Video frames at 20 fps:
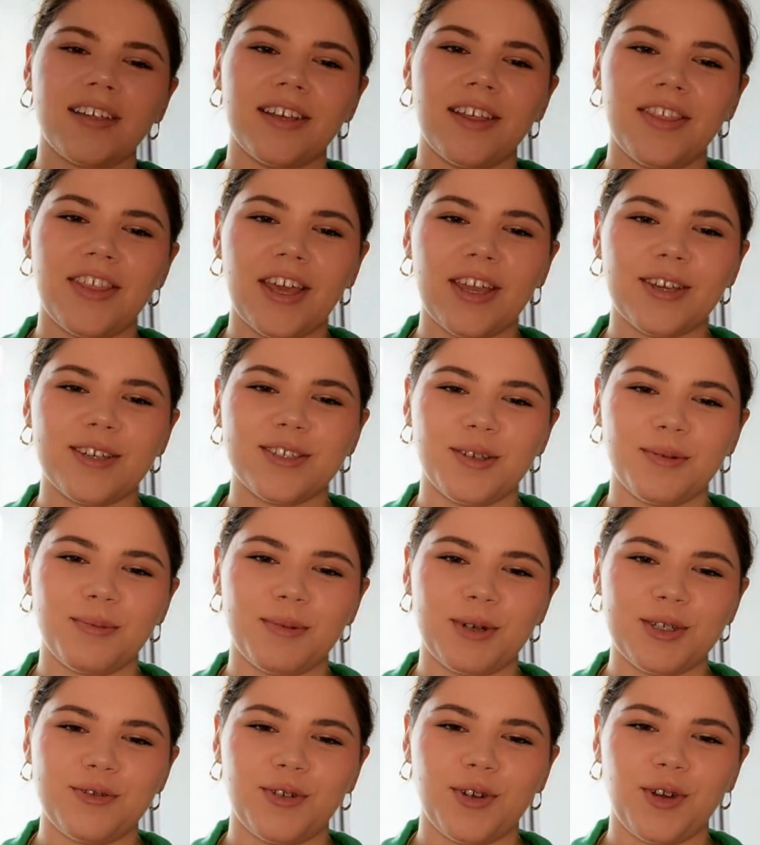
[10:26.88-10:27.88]
thank you so
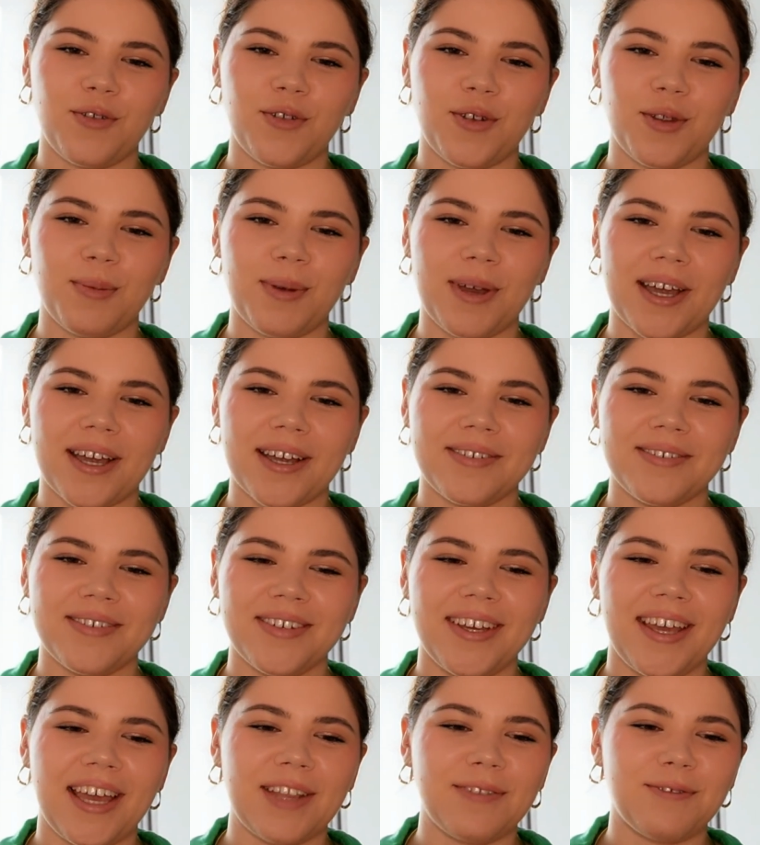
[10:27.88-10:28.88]
much for your feedback
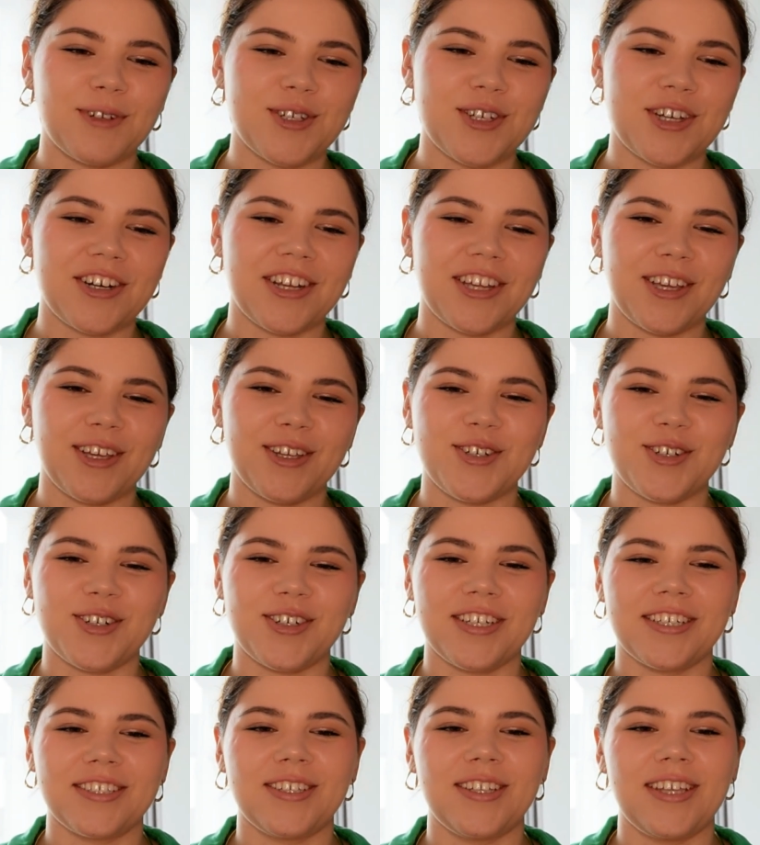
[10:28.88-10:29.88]
and for sharing your
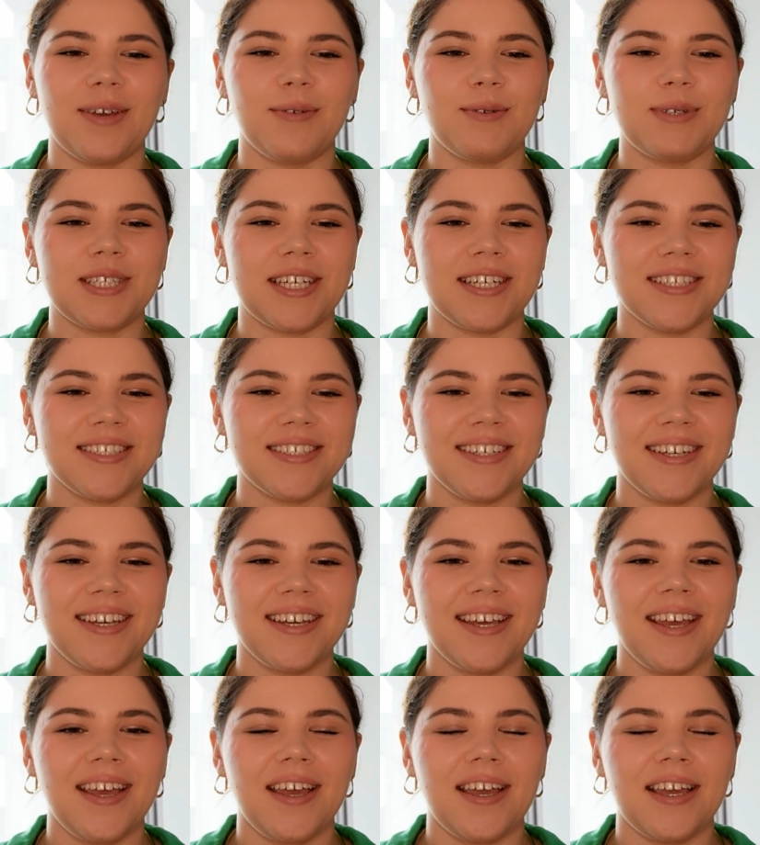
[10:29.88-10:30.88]
journey today with us.
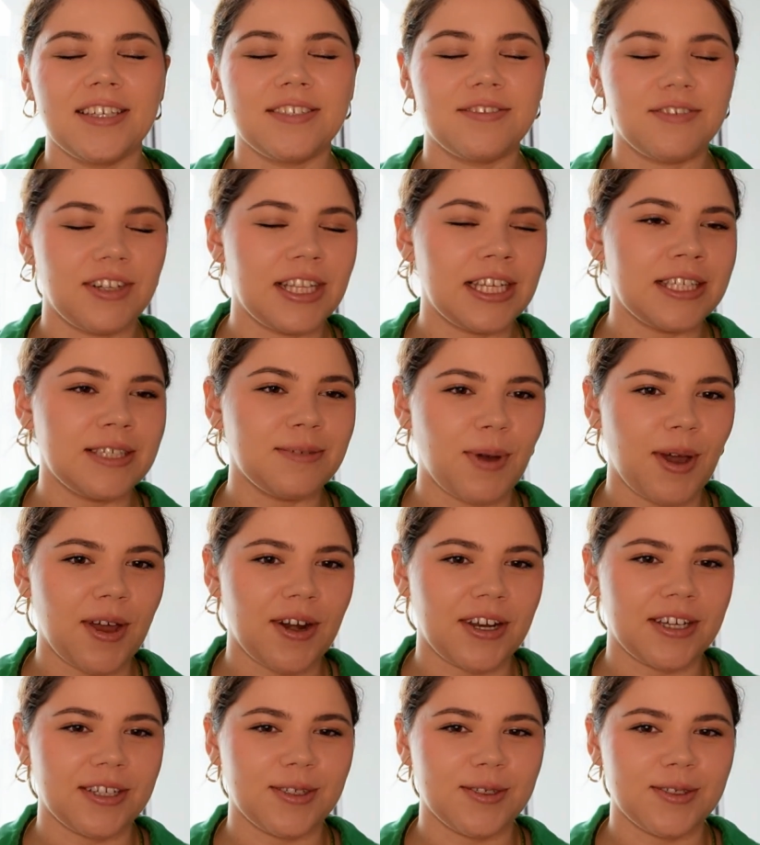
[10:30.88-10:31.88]
It's really
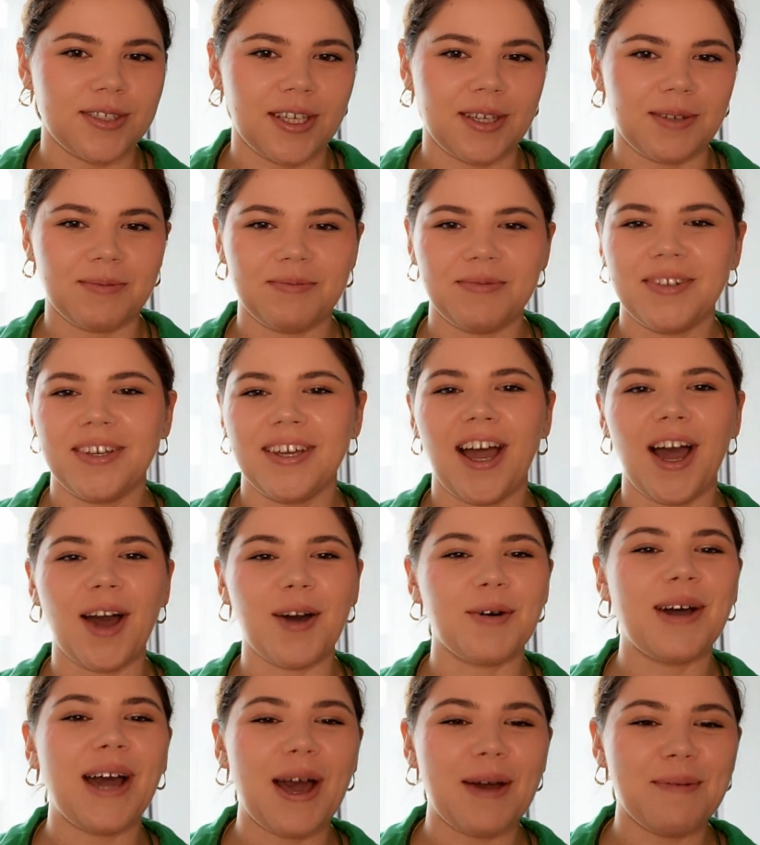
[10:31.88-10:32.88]
inspiring to see how
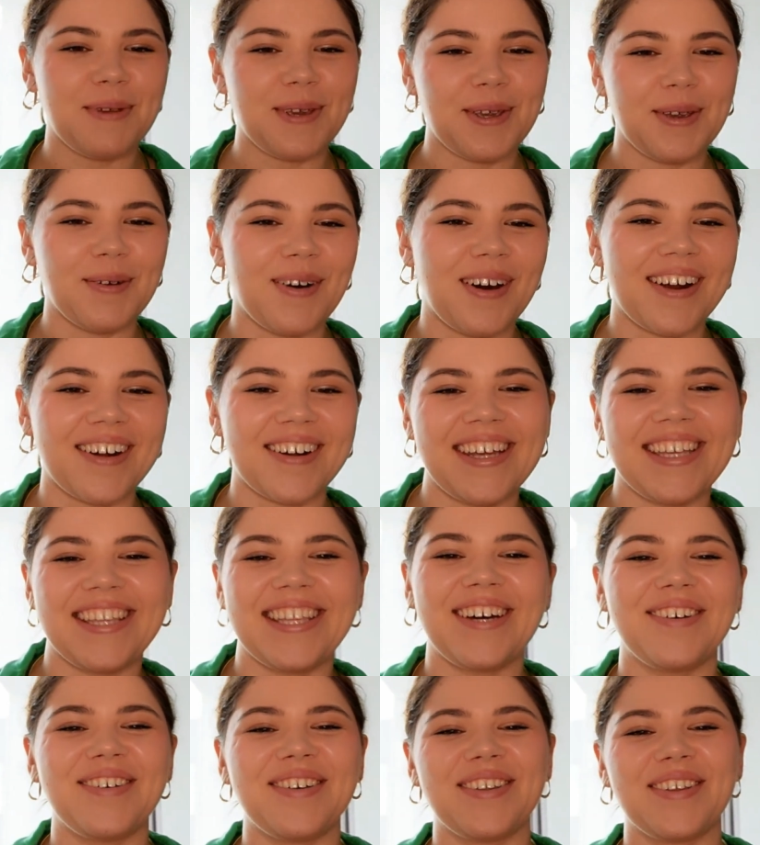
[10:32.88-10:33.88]
happy you are right
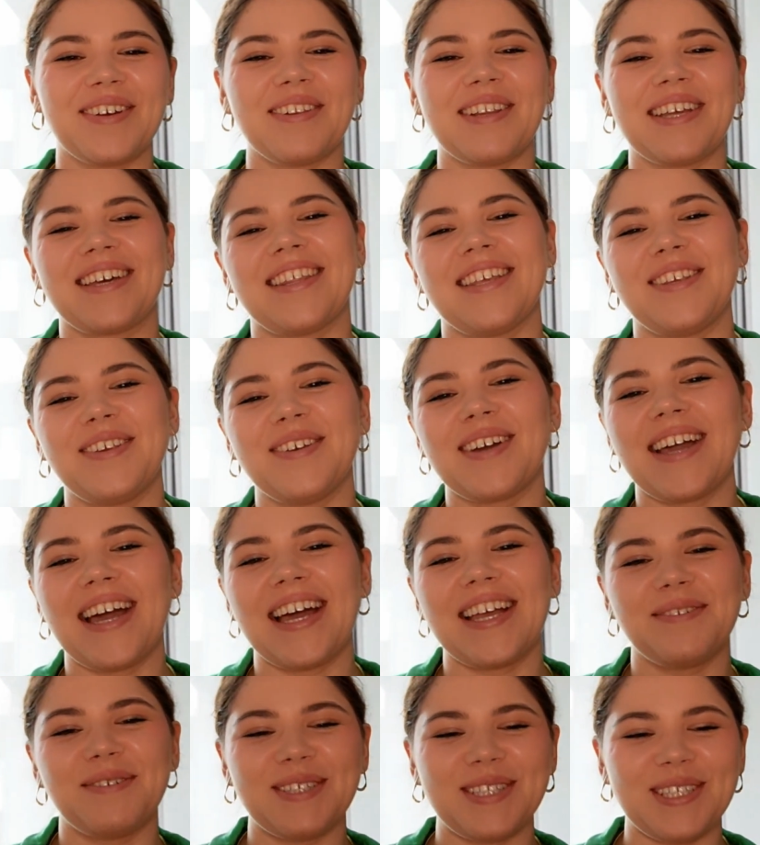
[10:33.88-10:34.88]
now, like with
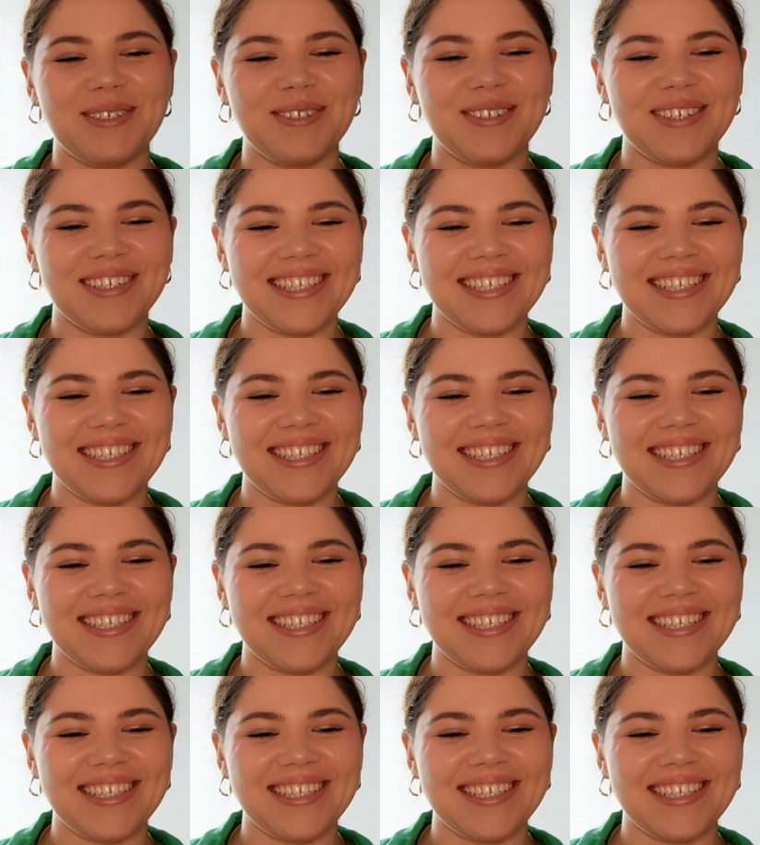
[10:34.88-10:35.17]
what you want.